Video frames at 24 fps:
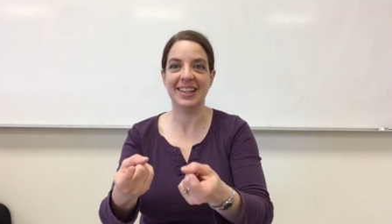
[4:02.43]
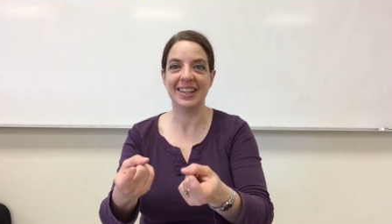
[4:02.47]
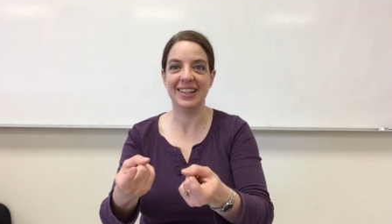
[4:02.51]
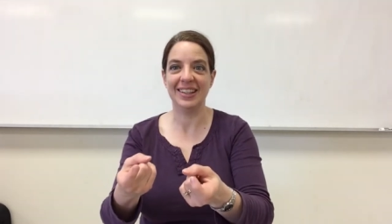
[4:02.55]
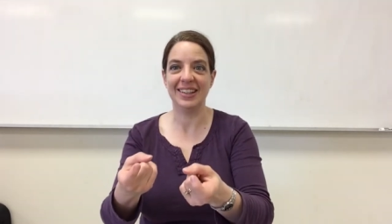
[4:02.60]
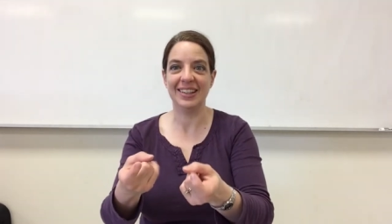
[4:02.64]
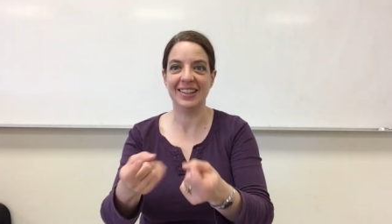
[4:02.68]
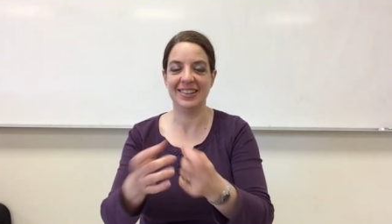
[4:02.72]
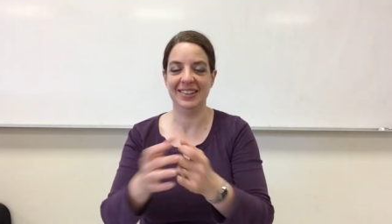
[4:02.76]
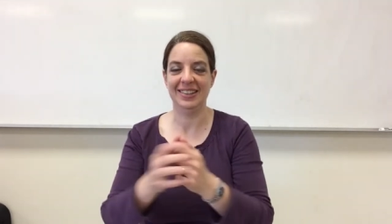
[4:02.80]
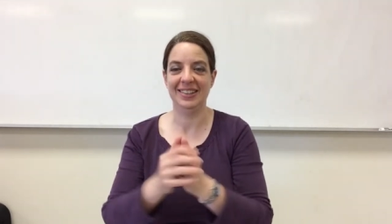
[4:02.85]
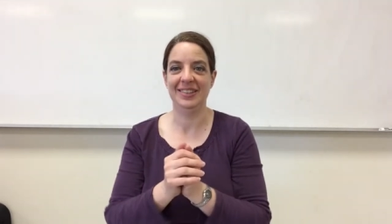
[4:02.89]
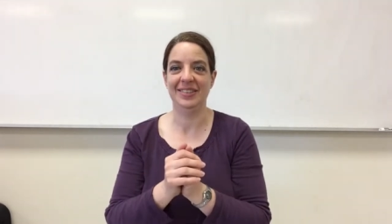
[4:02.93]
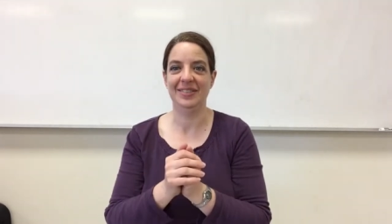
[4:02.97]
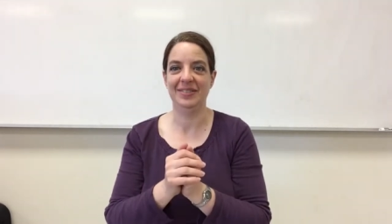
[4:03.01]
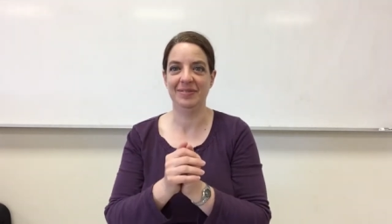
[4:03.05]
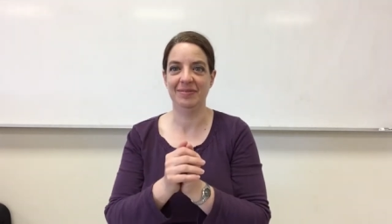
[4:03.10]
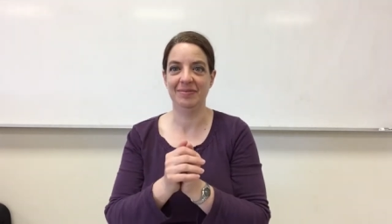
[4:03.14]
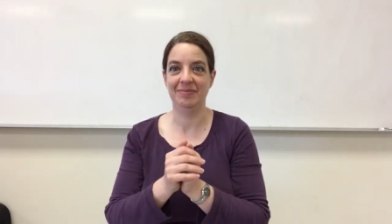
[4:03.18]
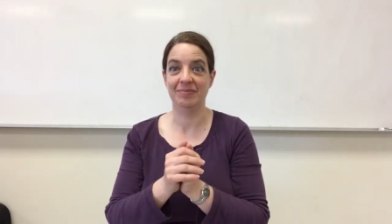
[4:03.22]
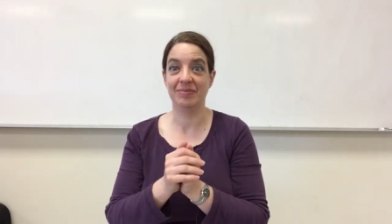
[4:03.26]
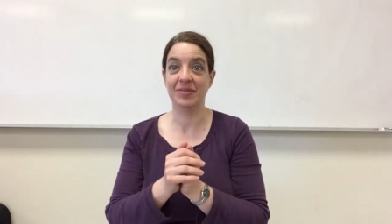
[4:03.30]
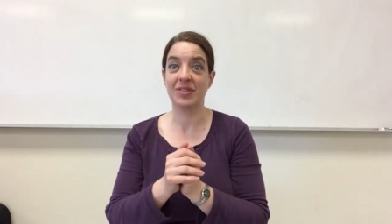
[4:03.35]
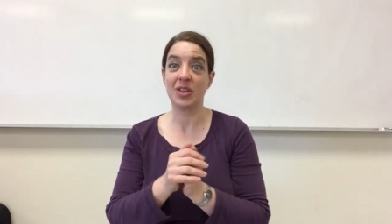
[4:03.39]
Now you're
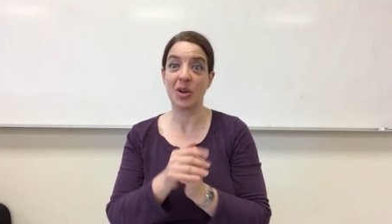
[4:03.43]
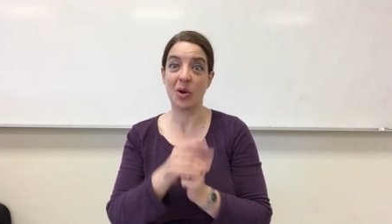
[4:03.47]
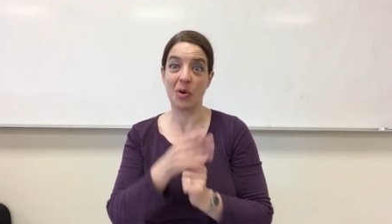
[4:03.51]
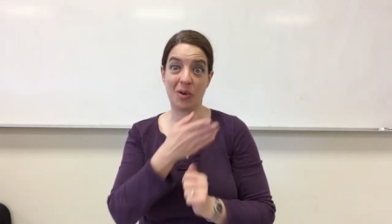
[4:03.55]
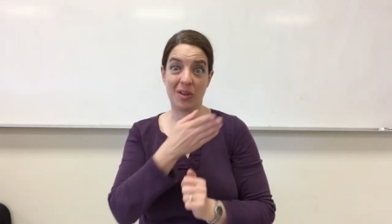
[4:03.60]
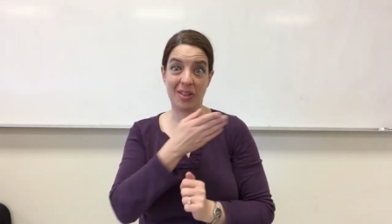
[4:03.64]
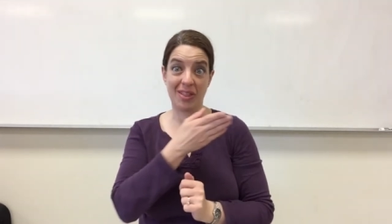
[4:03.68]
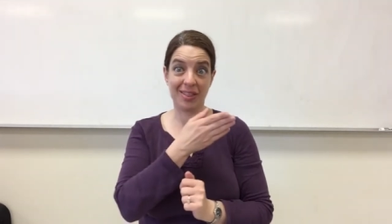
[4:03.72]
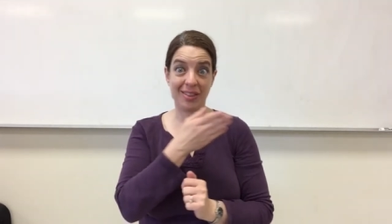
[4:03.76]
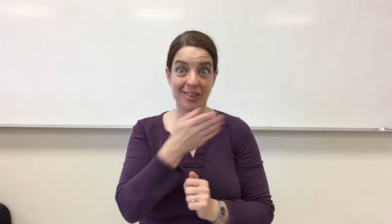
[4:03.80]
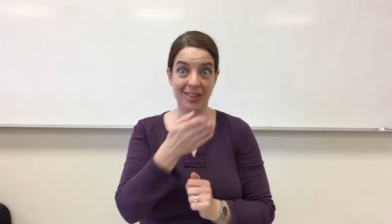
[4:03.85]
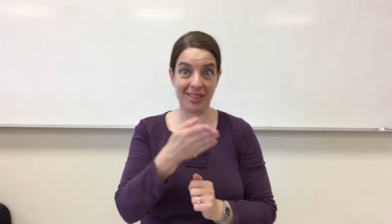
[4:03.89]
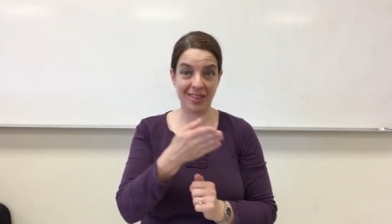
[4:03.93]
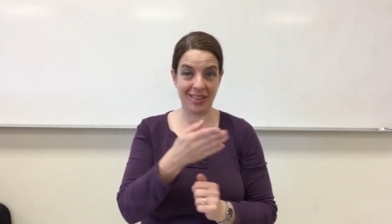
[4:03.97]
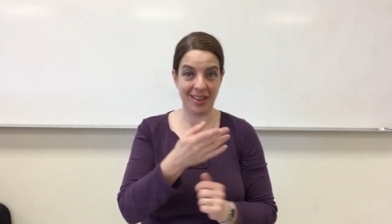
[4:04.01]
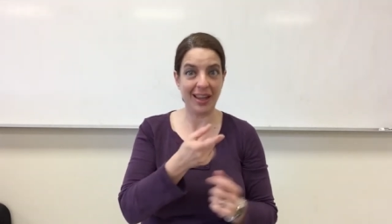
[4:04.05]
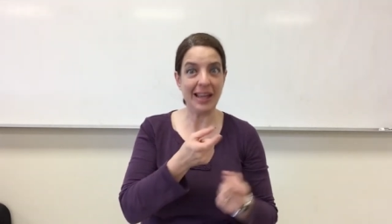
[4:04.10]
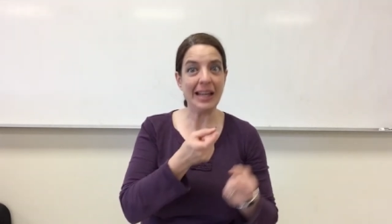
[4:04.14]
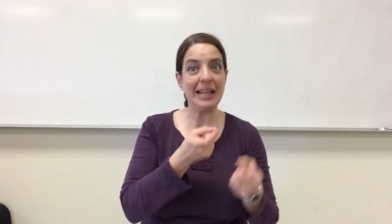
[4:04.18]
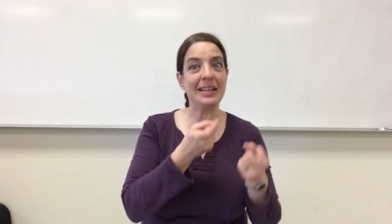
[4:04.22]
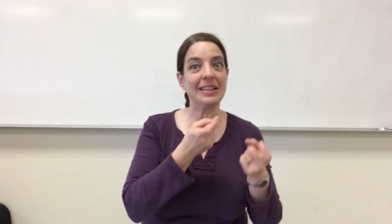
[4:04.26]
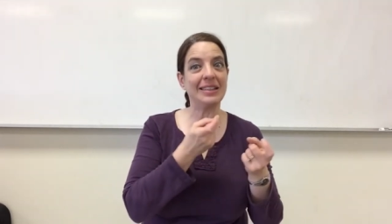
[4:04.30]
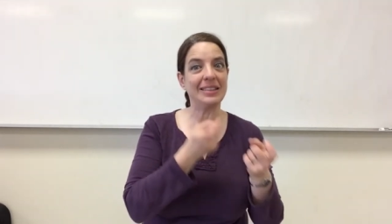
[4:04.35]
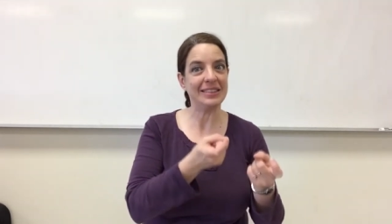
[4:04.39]
skiing. It's a
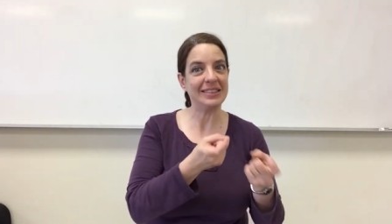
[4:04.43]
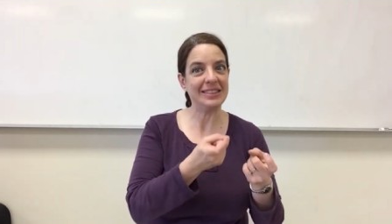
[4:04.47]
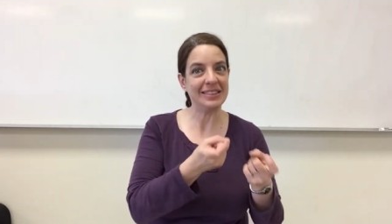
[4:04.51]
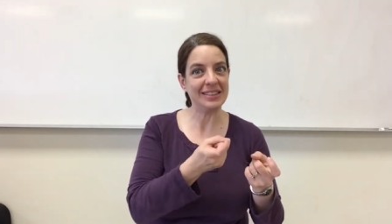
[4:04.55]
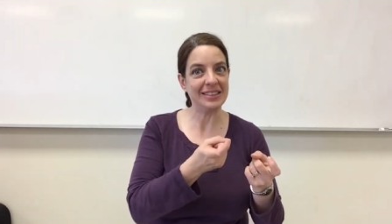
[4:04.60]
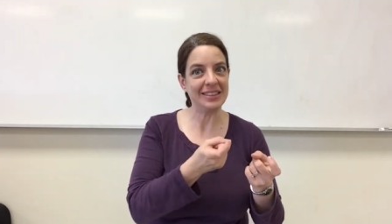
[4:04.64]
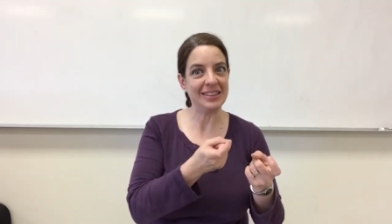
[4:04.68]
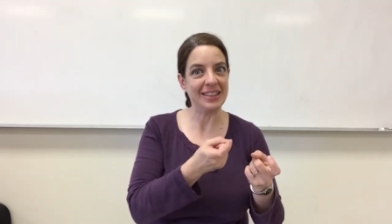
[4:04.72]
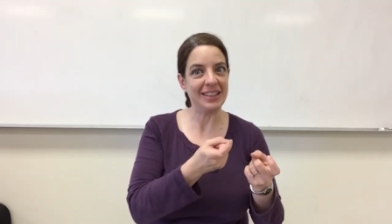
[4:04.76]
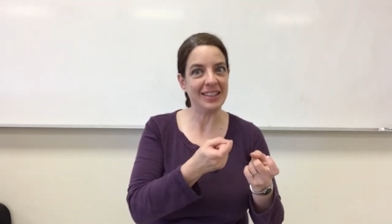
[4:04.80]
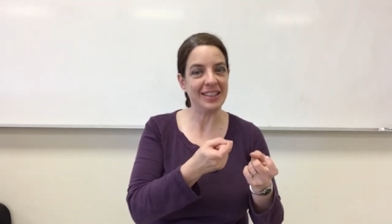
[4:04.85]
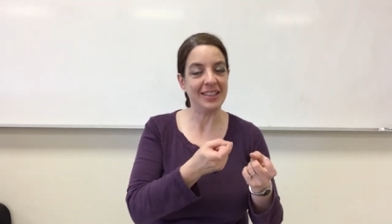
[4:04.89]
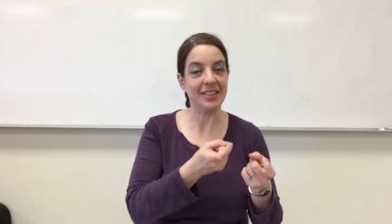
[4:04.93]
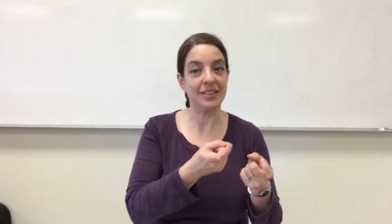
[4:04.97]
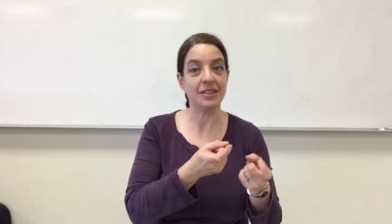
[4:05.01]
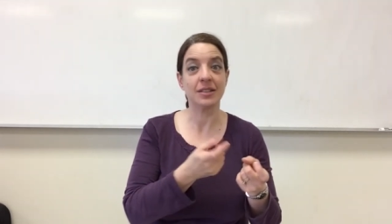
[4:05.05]
solid movement.